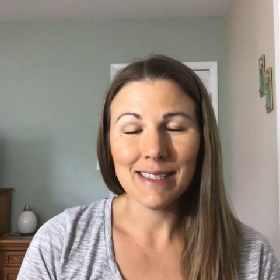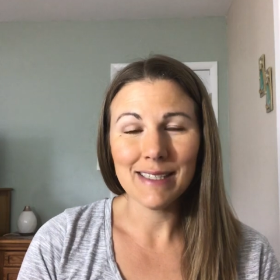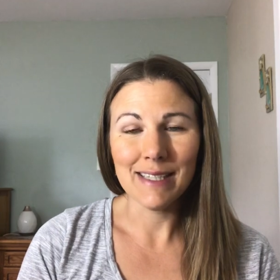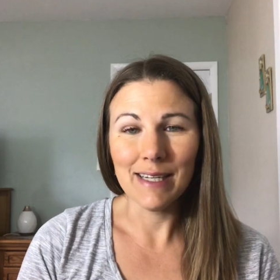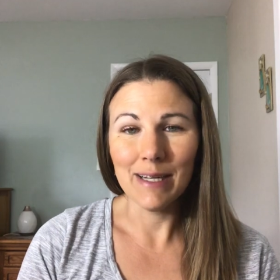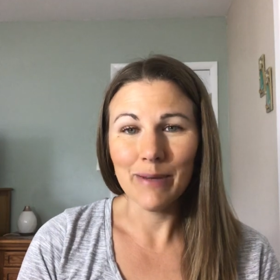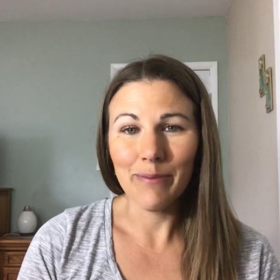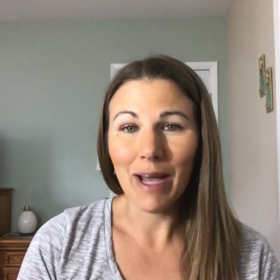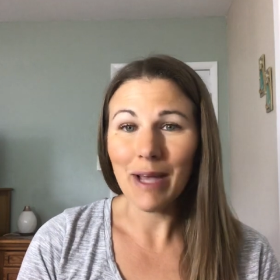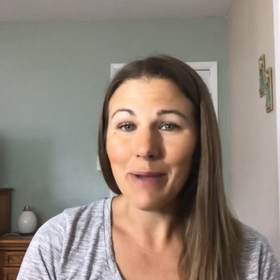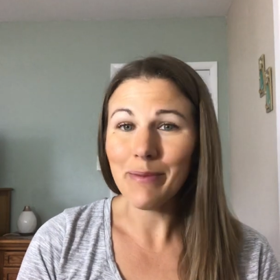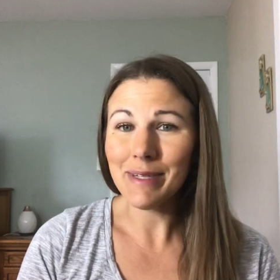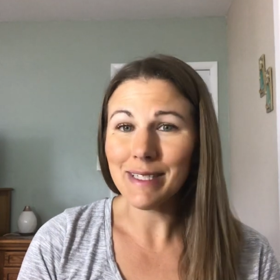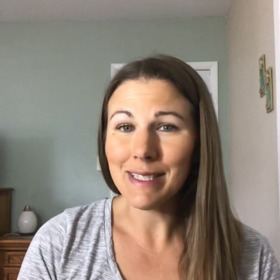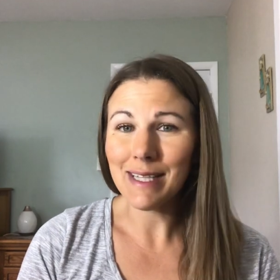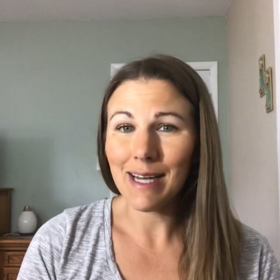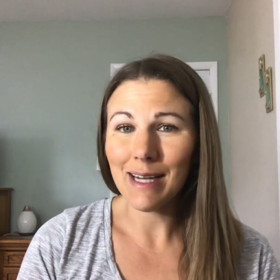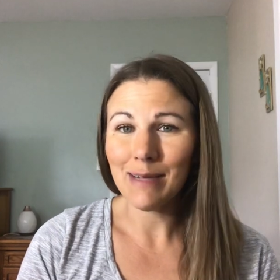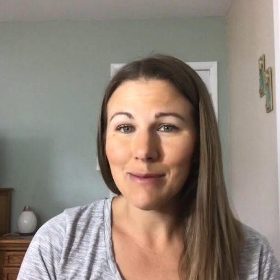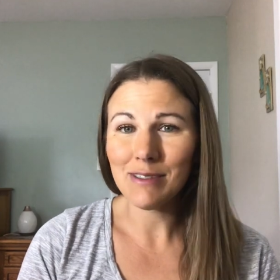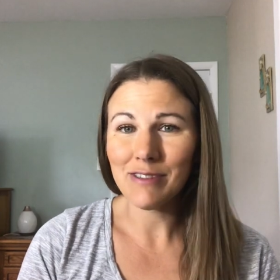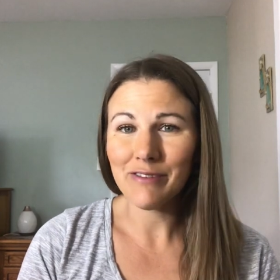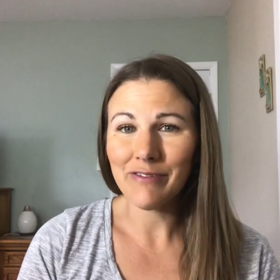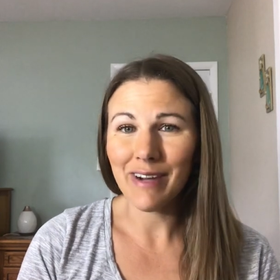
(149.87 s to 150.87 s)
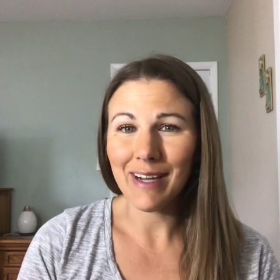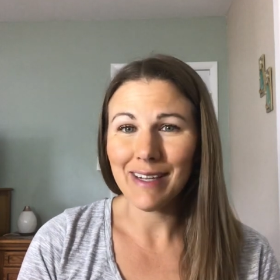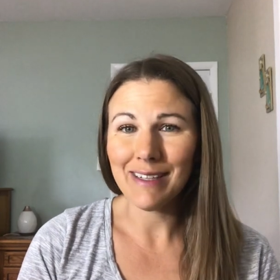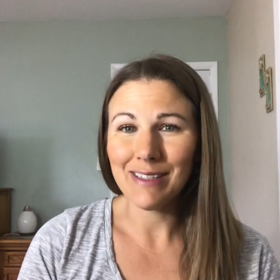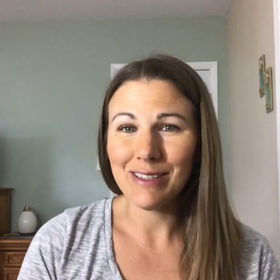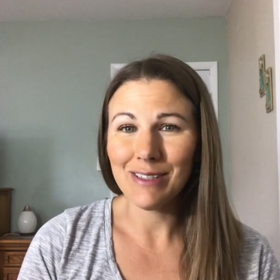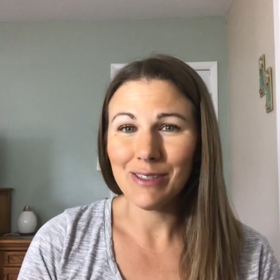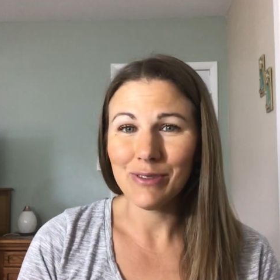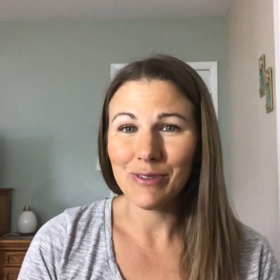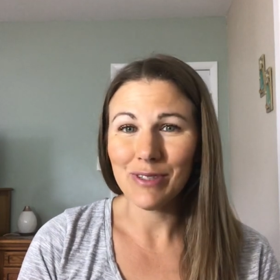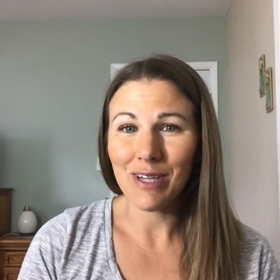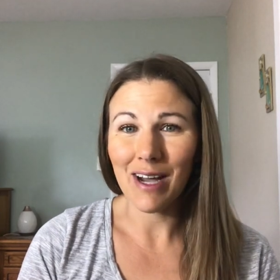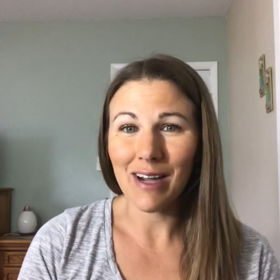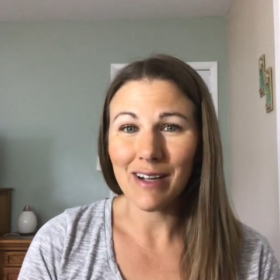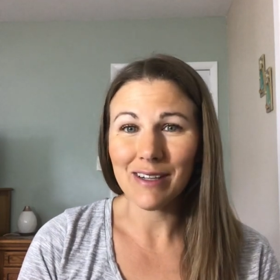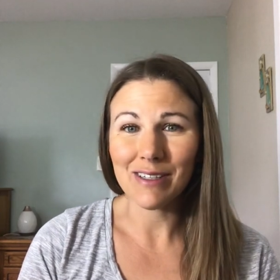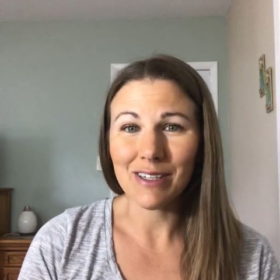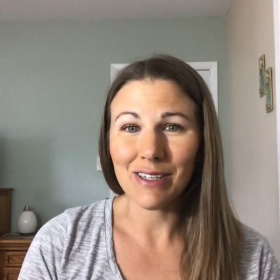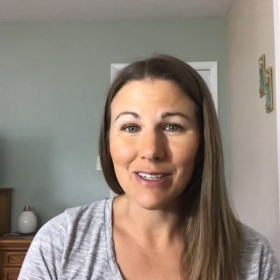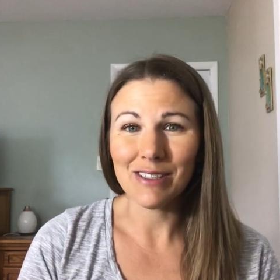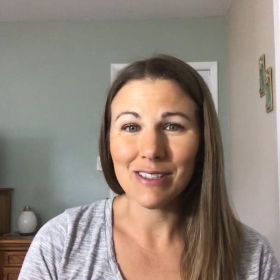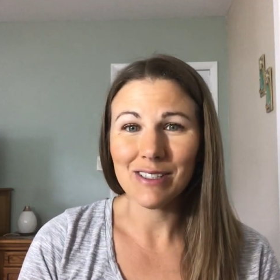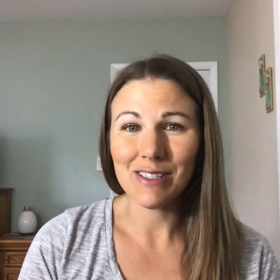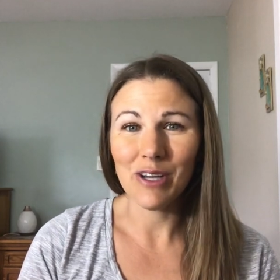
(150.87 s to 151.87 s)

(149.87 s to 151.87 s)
then it might be time to find a new doctor.